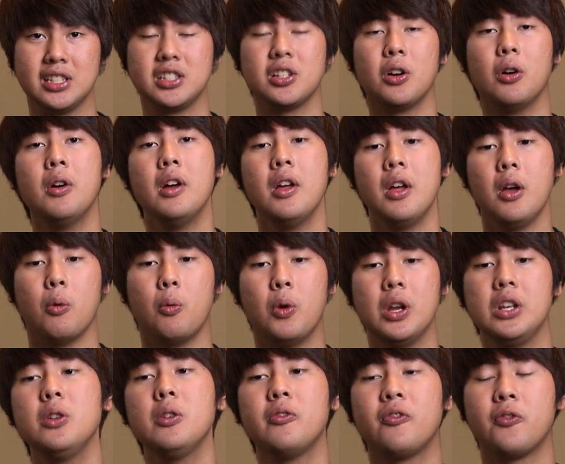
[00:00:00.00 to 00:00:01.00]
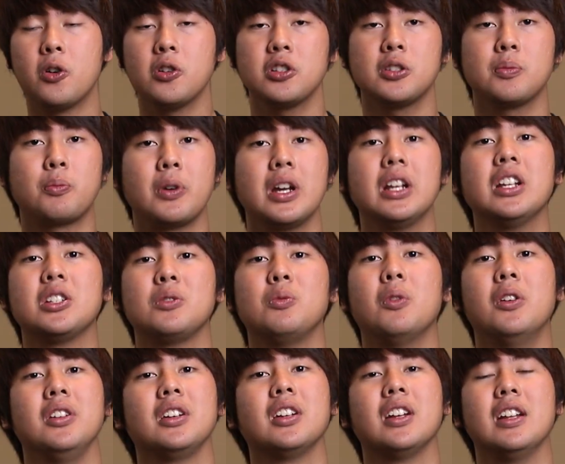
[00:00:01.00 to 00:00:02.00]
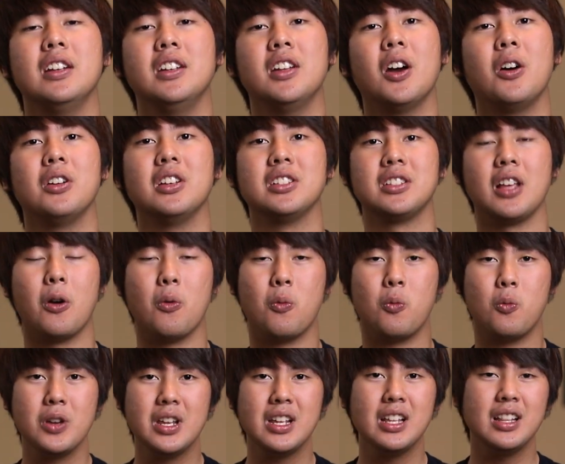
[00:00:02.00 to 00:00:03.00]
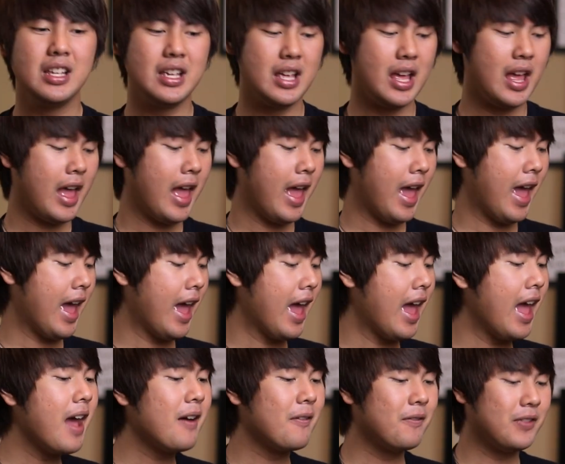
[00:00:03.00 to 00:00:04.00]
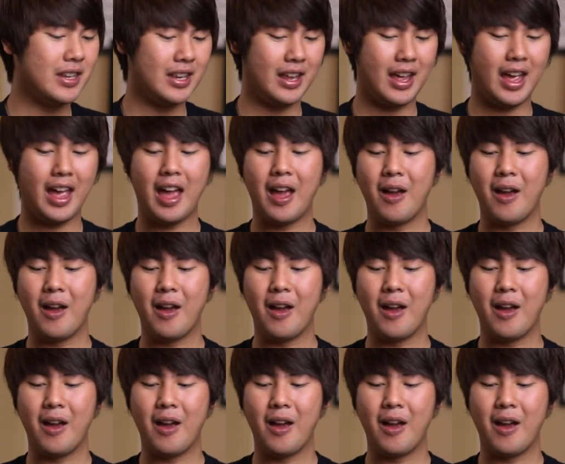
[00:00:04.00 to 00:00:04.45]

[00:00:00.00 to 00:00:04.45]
So when you first spray this one, you're gonna notice a really heavy